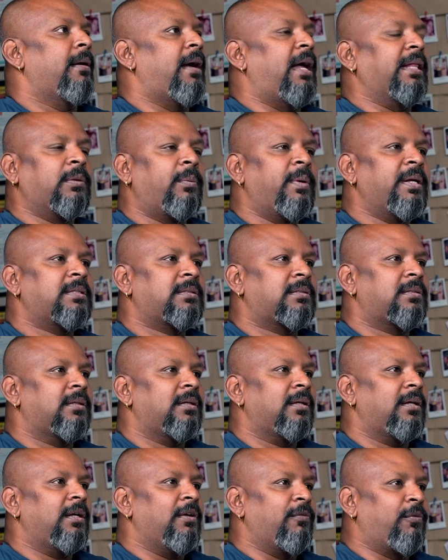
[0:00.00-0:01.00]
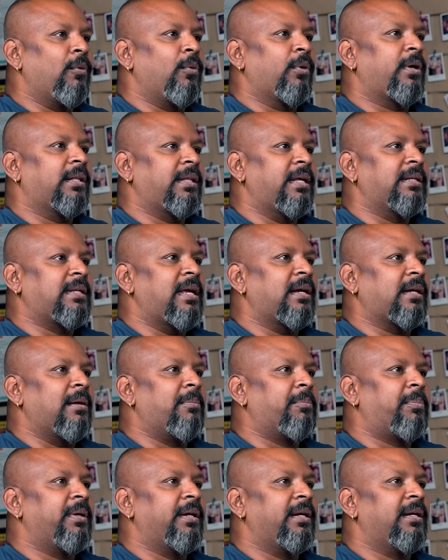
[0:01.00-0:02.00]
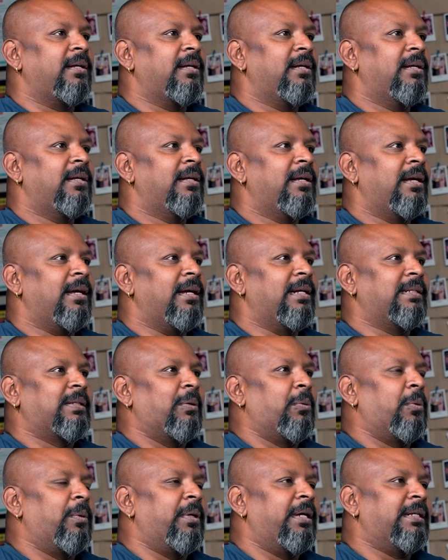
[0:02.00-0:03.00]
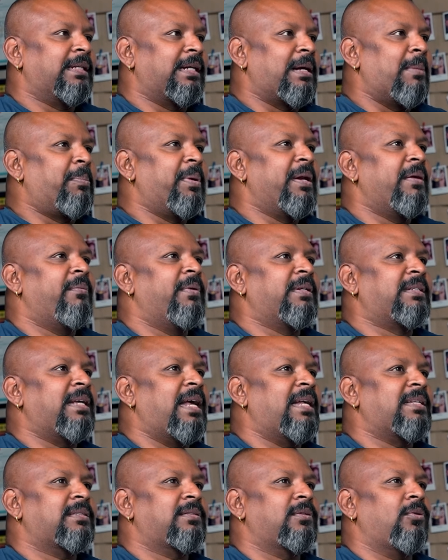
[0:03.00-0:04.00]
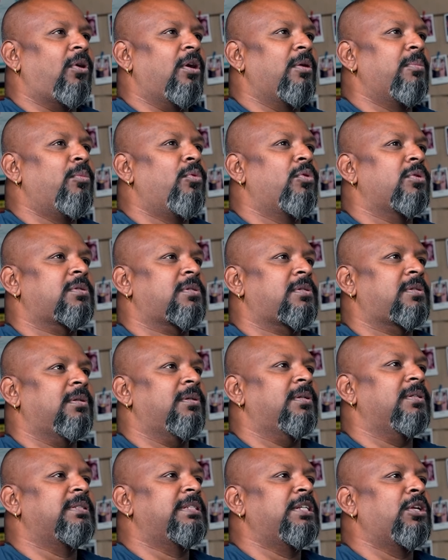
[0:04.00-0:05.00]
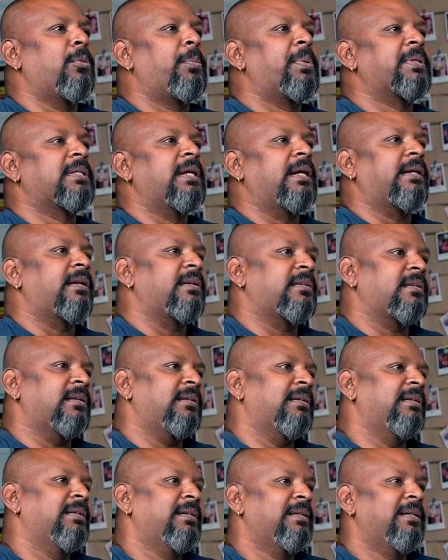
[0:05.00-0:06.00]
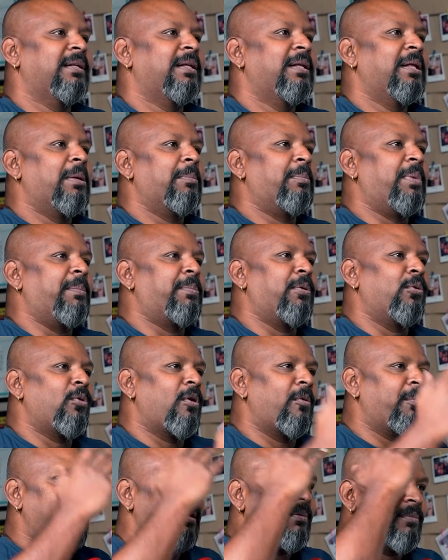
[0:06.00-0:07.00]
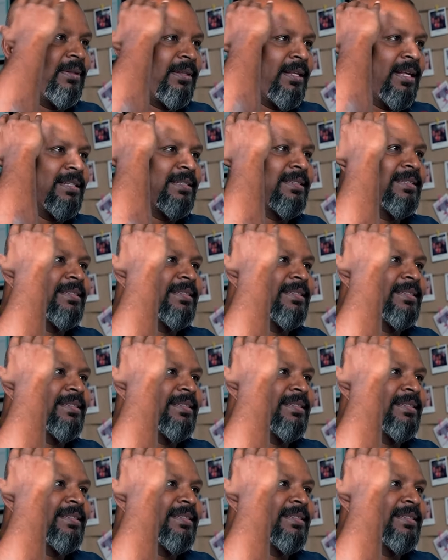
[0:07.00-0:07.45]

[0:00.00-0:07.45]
Otherwise, if you look at the entire company, it's a company which has almost 0% attrition. People who have been with us